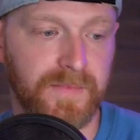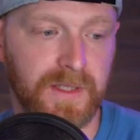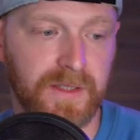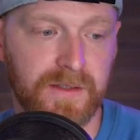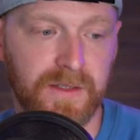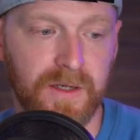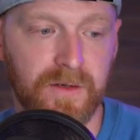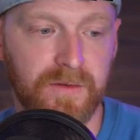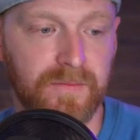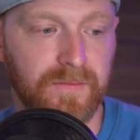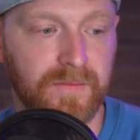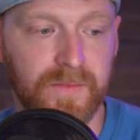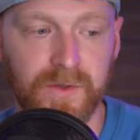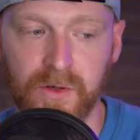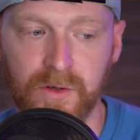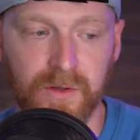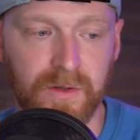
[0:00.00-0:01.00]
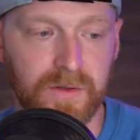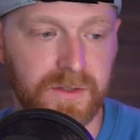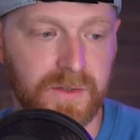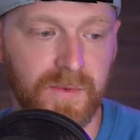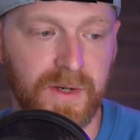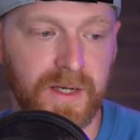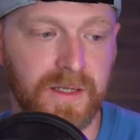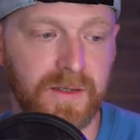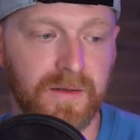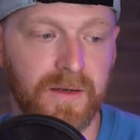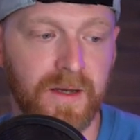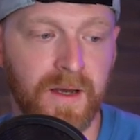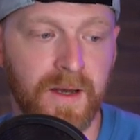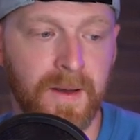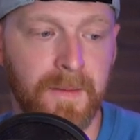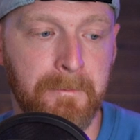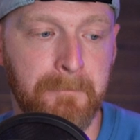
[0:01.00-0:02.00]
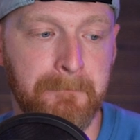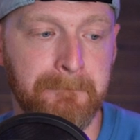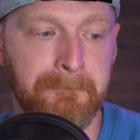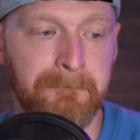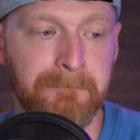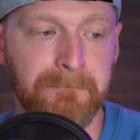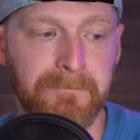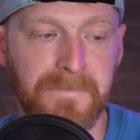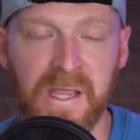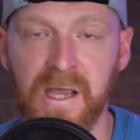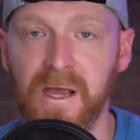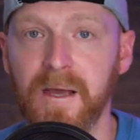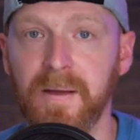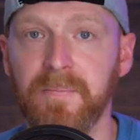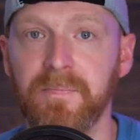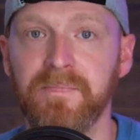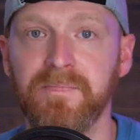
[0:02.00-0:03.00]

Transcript: So not long to wait. Yeah.